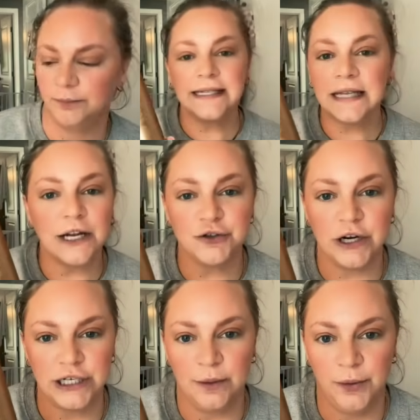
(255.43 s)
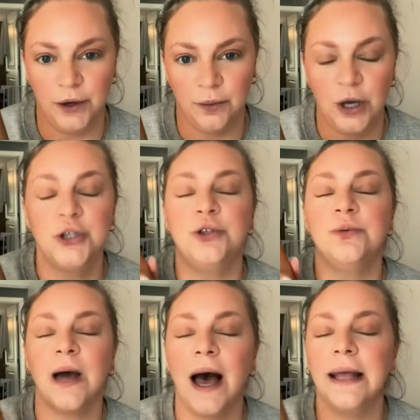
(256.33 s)
This is not dry shampoo. Do
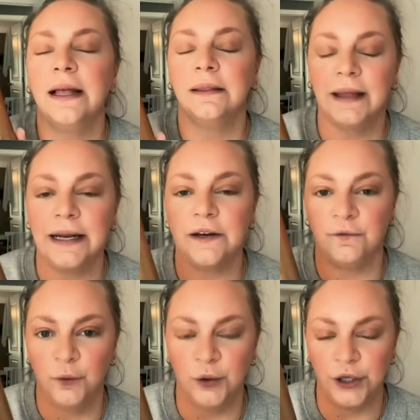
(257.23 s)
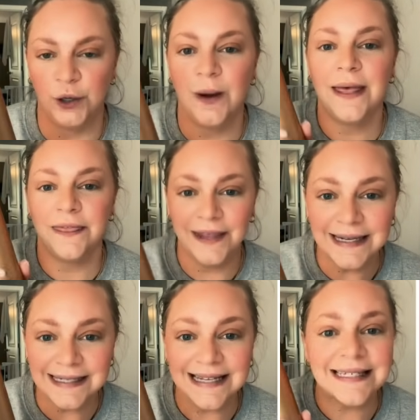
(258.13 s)
not let it fool you.
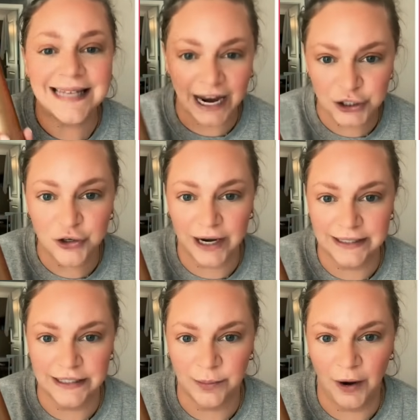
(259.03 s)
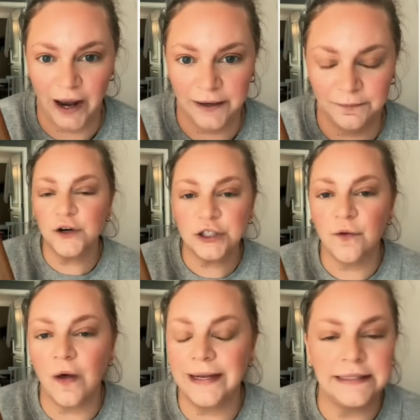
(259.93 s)
This is a texturizing spray. First of
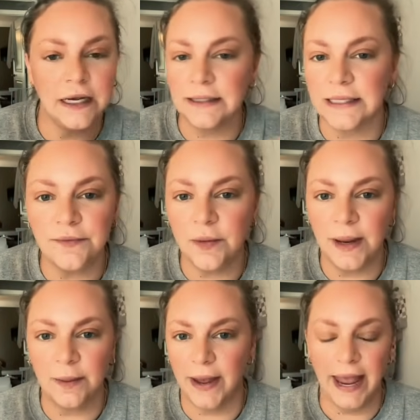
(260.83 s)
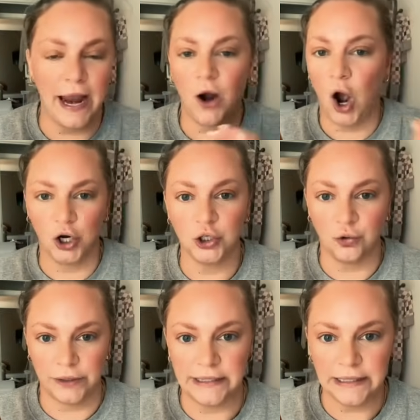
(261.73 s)
all, it doesn't even make my hair
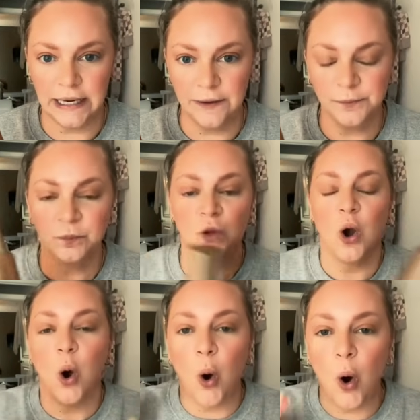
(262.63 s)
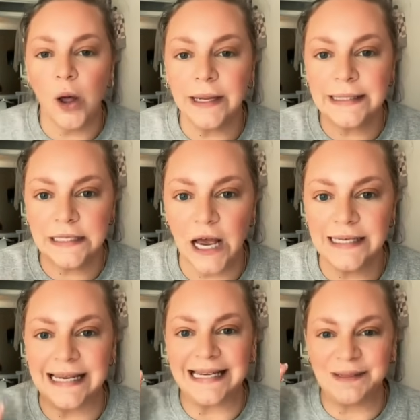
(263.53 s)
ungreasy. All it
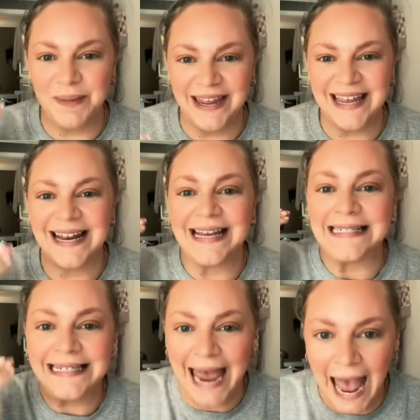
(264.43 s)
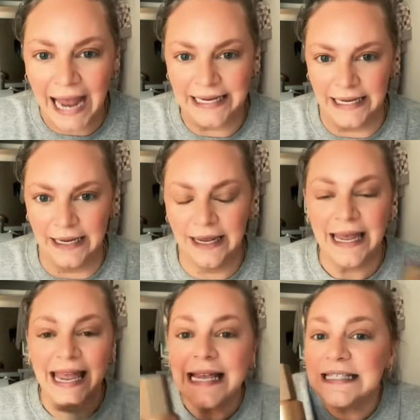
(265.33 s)
does is make it
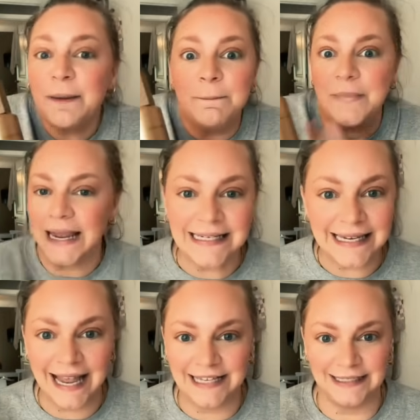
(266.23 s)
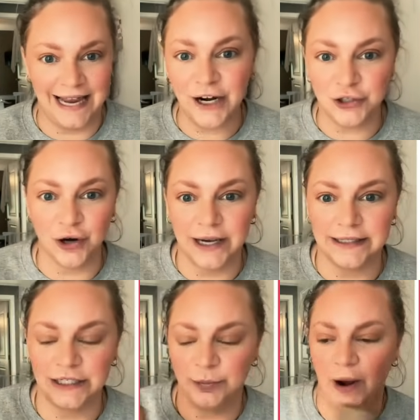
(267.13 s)
tacky. It's amazing as a
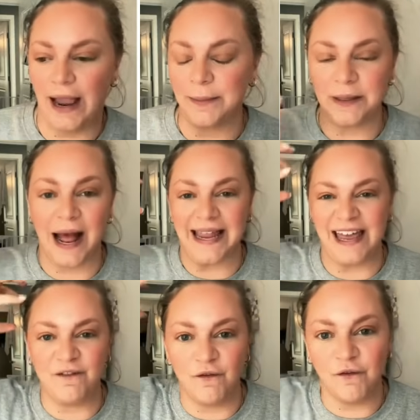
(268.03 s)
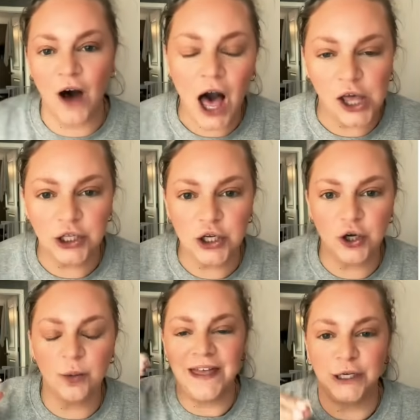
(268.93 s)
texturizing spray. I mean, I get
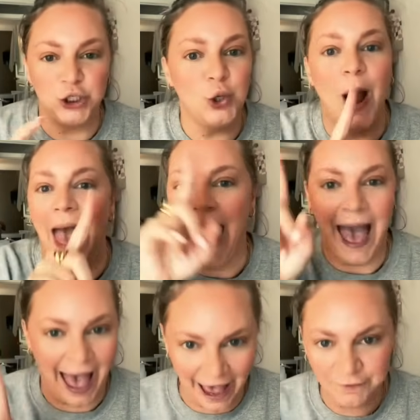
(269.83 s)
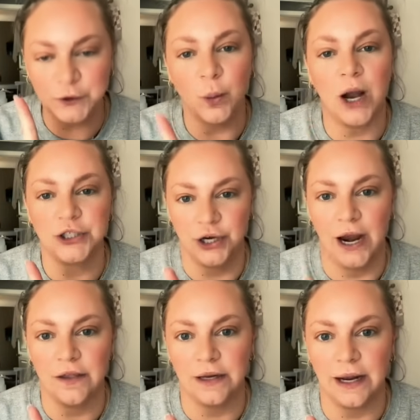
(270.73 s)
volume, and you have to wash your
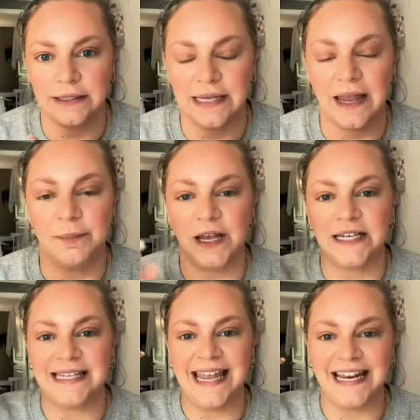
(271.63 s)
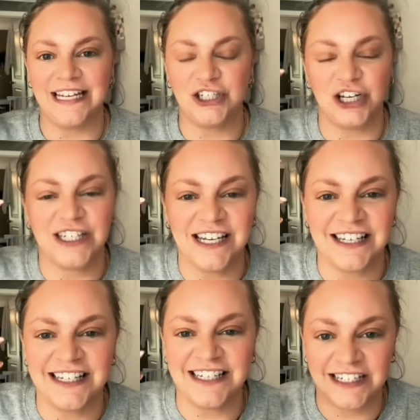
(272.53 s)
hair the next day because it is just
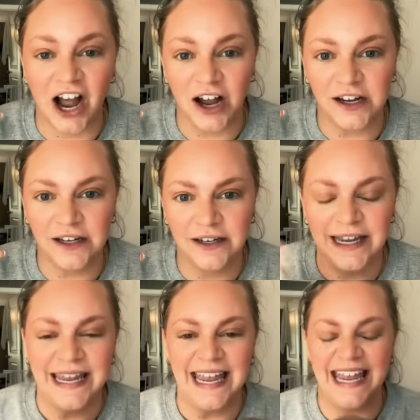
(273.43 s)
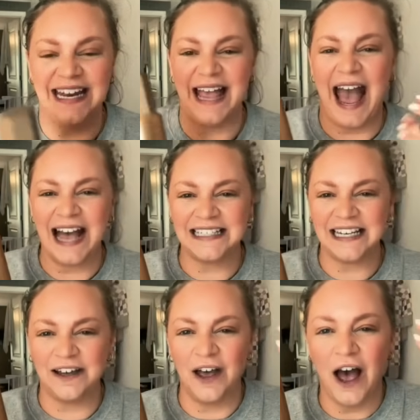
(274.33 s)
stuck. It has
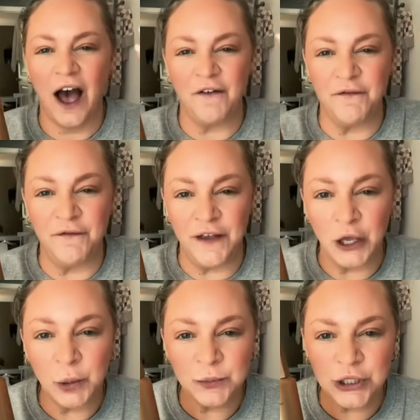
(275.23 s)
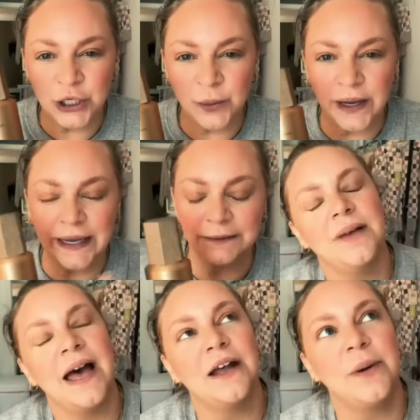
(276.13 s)
a, a film to it.
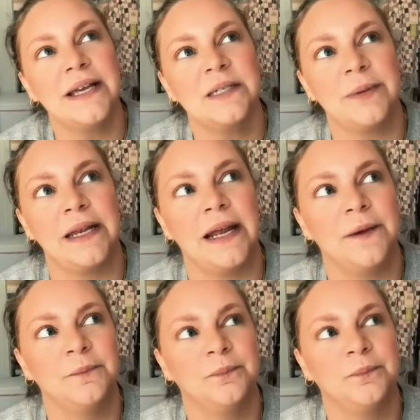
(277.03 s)
How do I explain it?